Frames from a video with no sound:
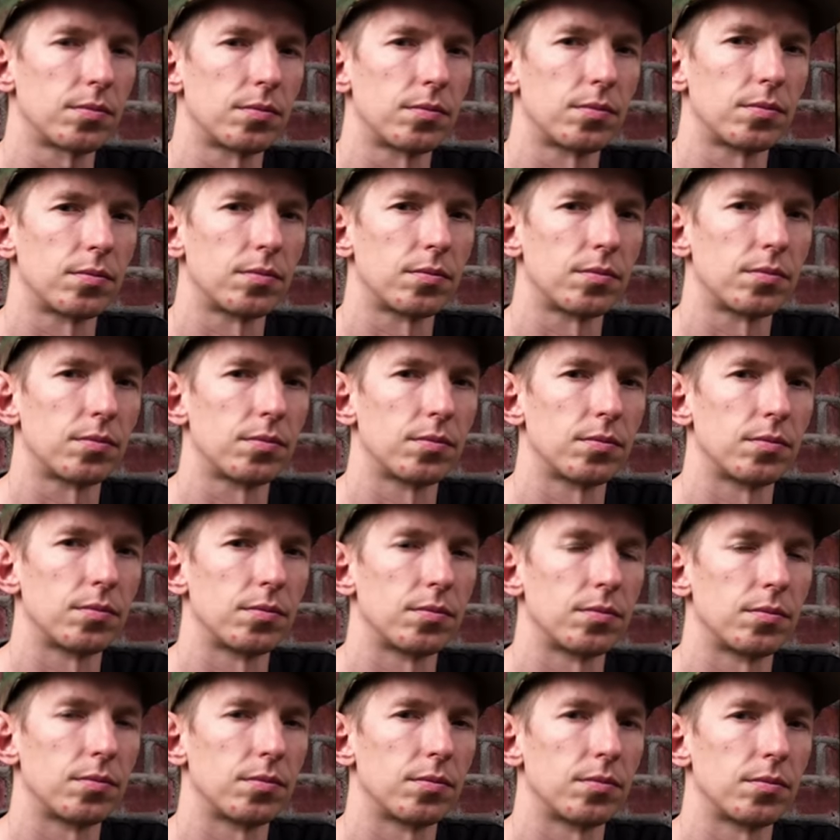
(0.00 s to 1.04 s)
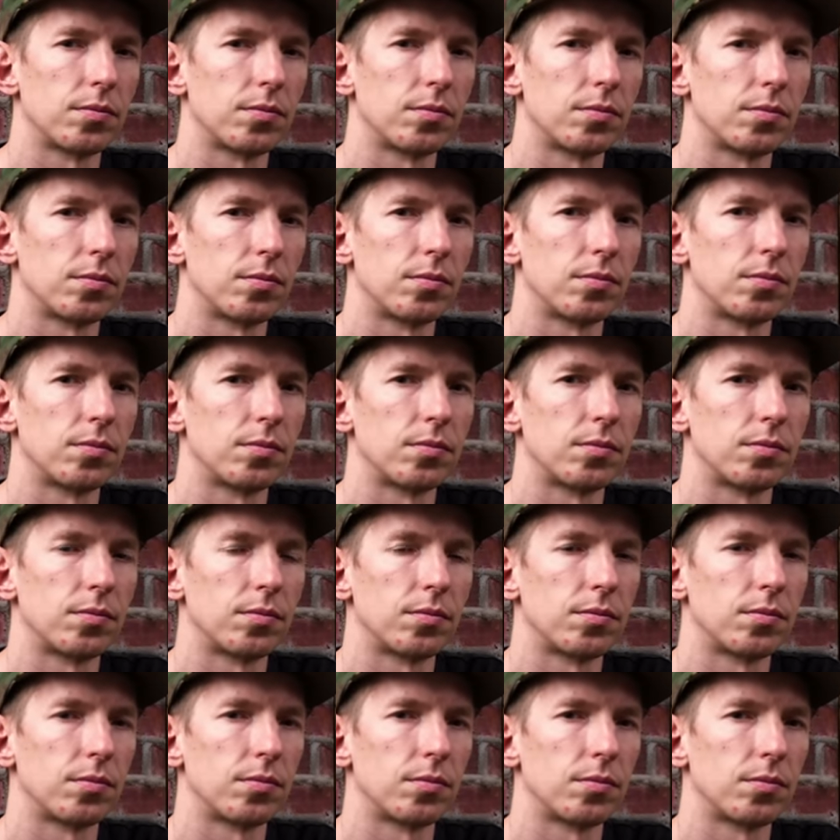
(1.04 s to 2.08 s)

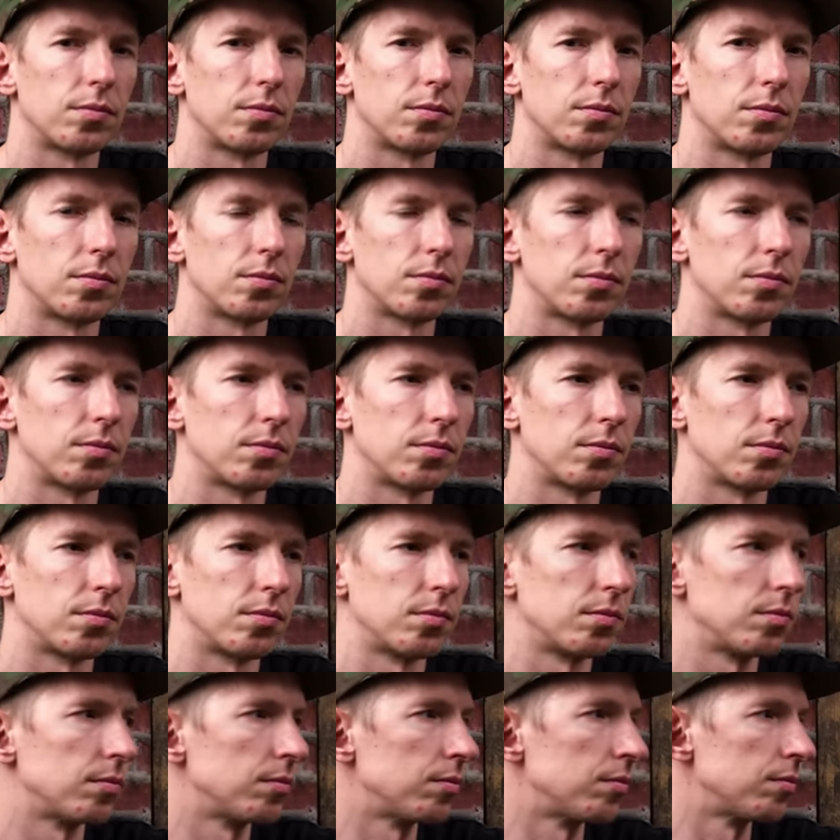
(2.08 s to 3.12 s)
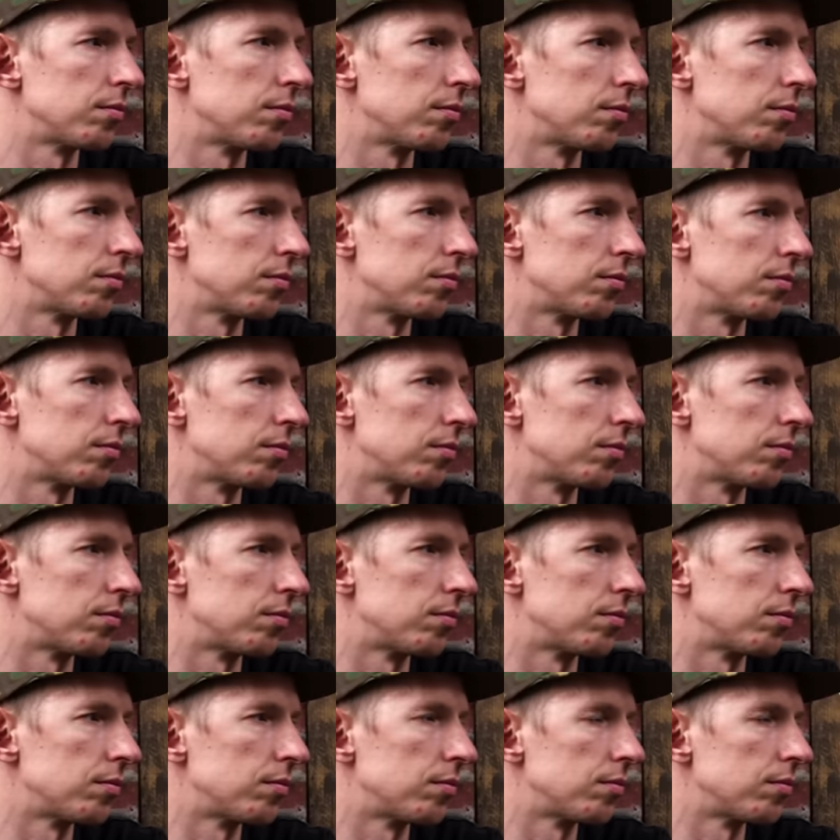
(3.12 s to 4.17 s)
(silent)